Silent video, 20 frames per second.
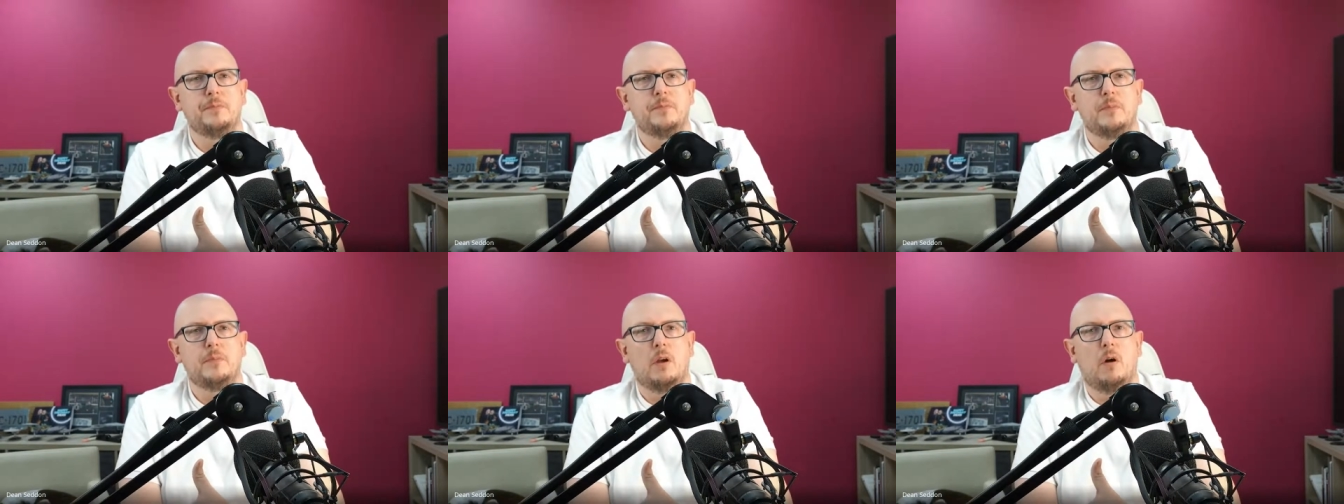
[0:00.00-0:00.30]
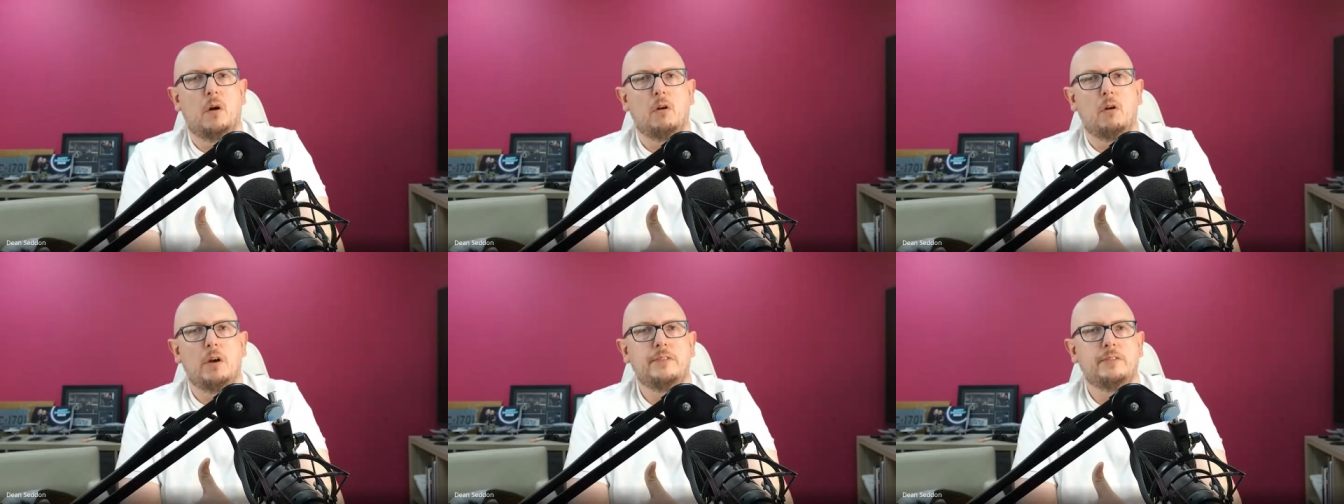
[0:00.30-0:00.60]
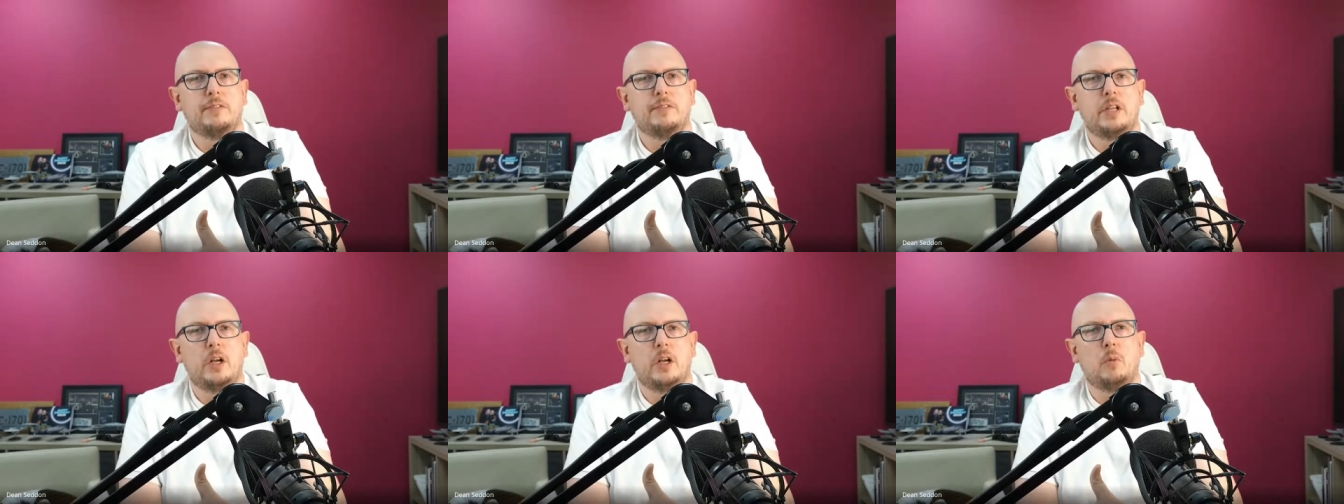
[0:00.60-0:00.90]
or
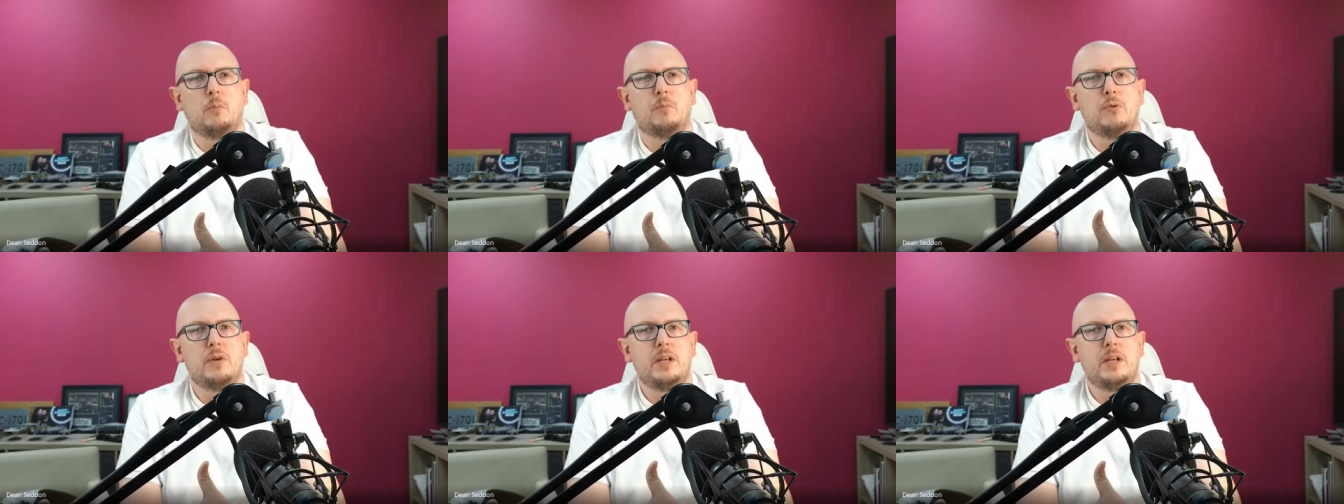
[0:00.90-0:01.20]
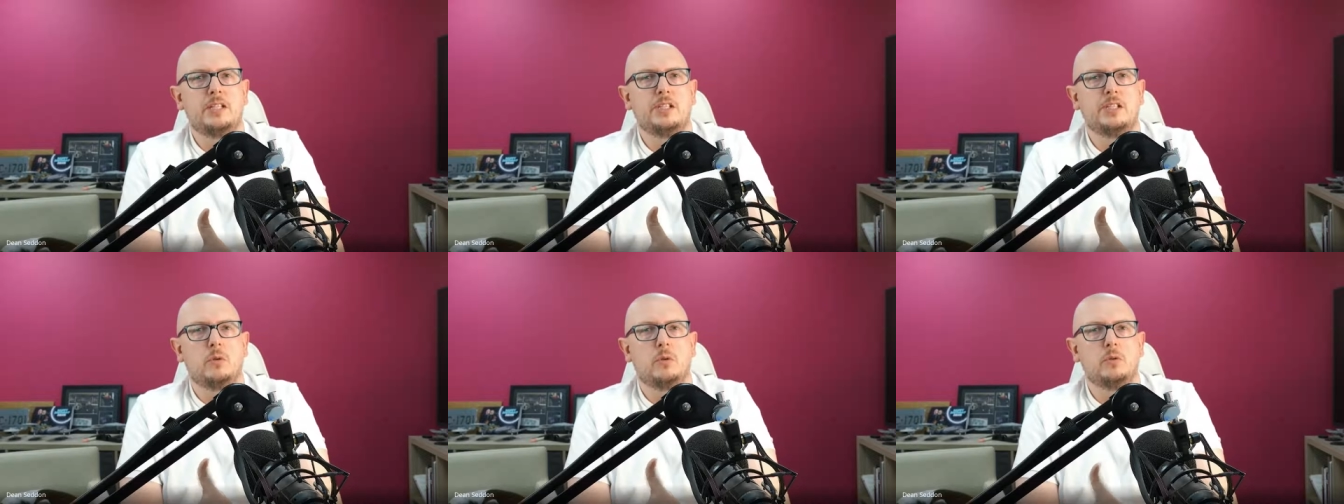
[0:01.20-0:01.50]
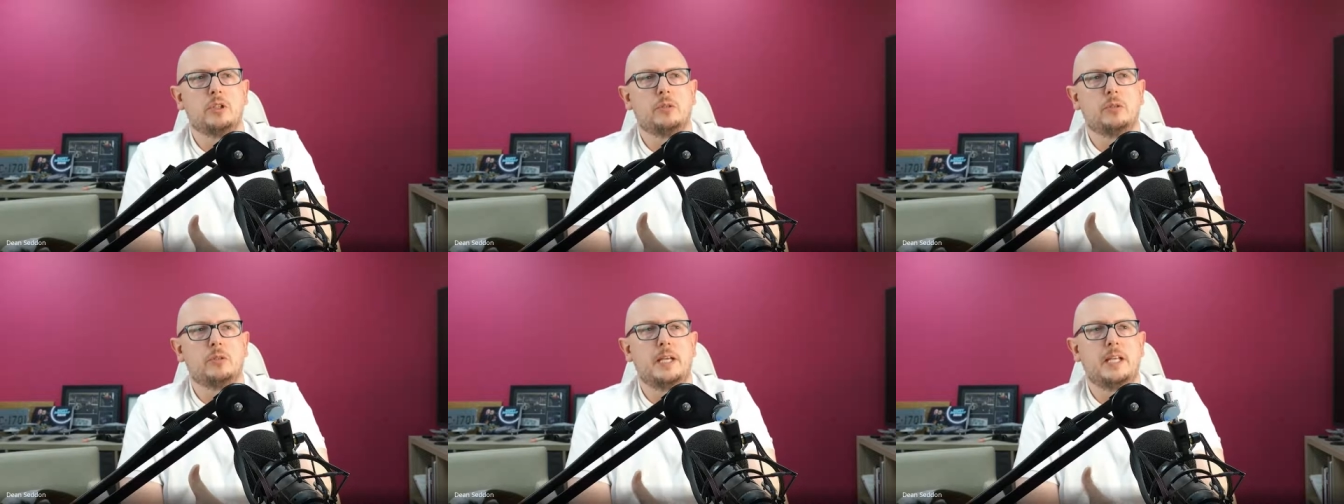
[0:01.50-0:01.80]
even, you know,
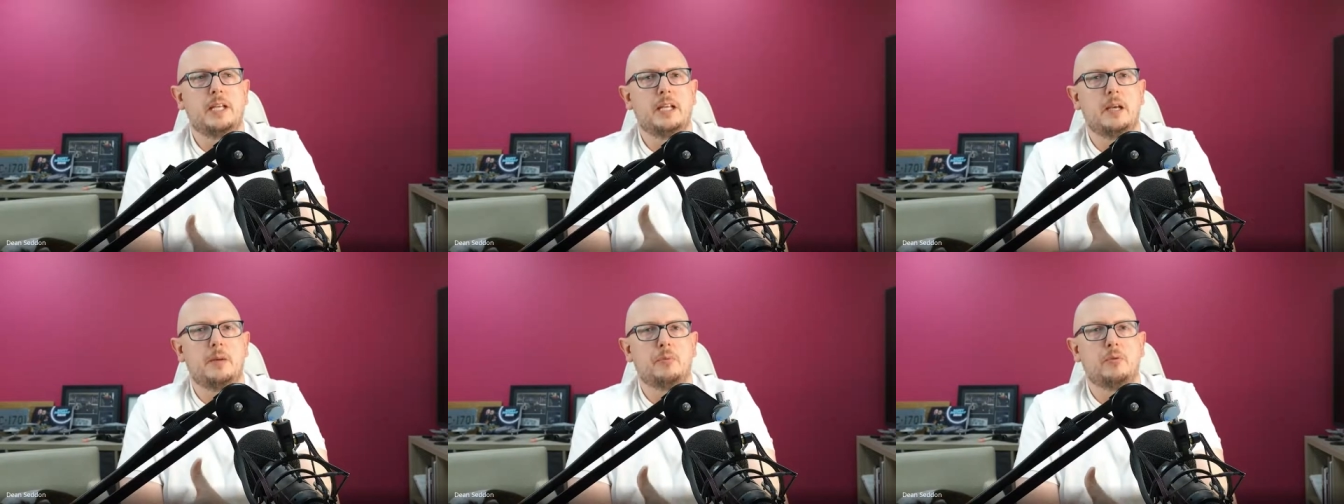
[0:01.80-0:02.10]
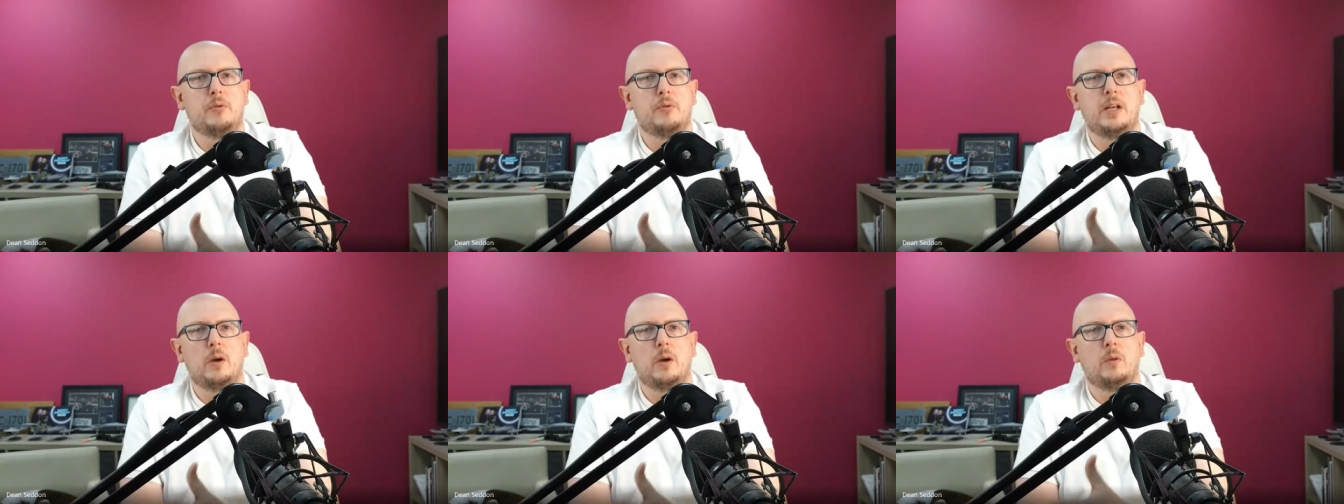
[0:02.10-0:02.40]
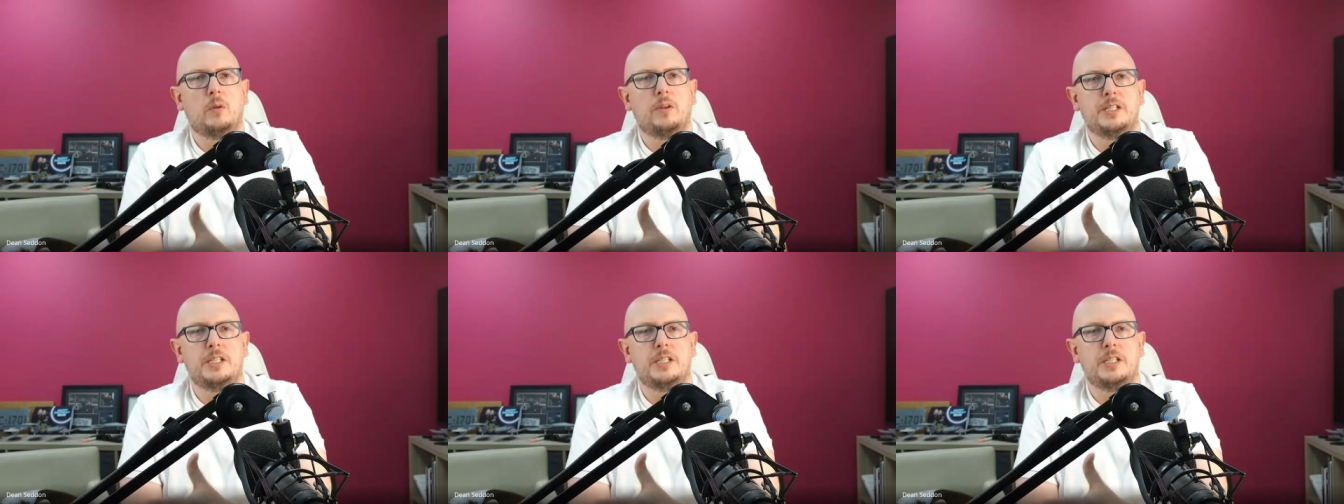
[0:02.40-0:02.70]
pre-social media, pre all
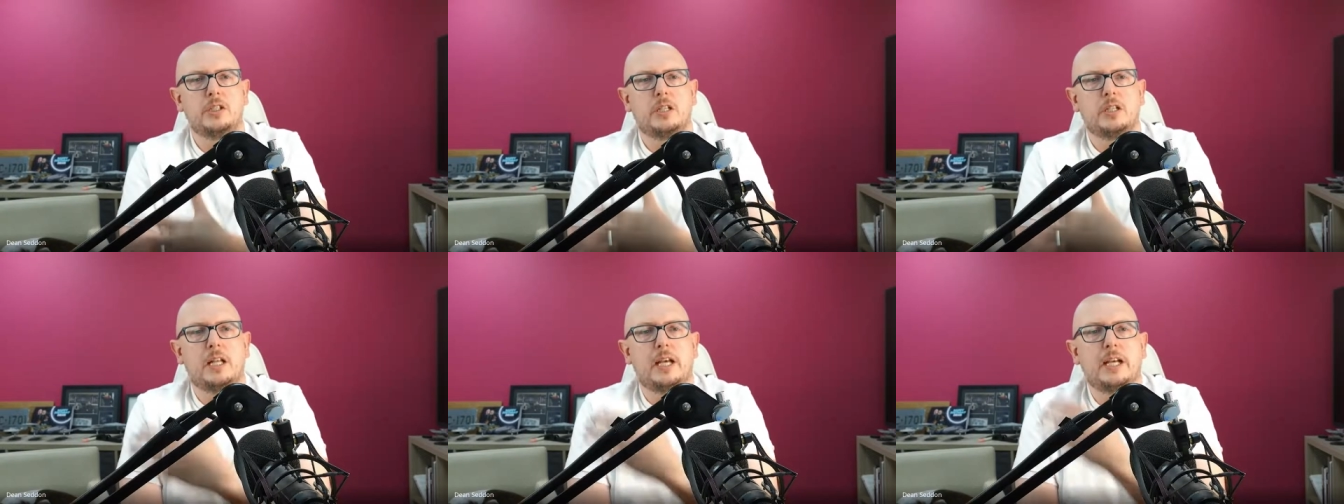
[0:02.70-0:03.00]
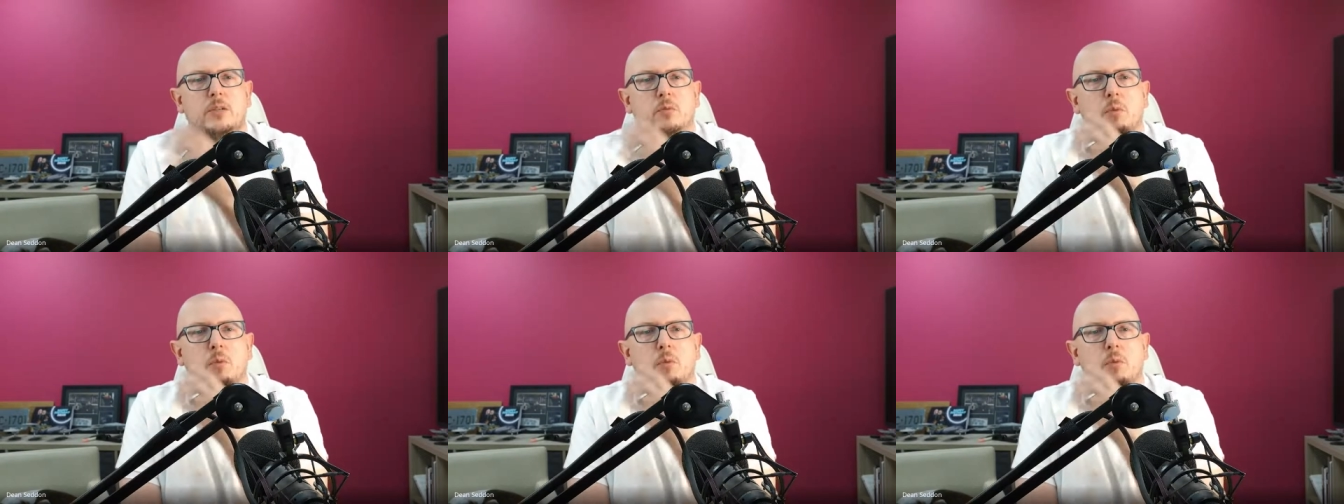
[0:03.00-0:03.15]
the digital age?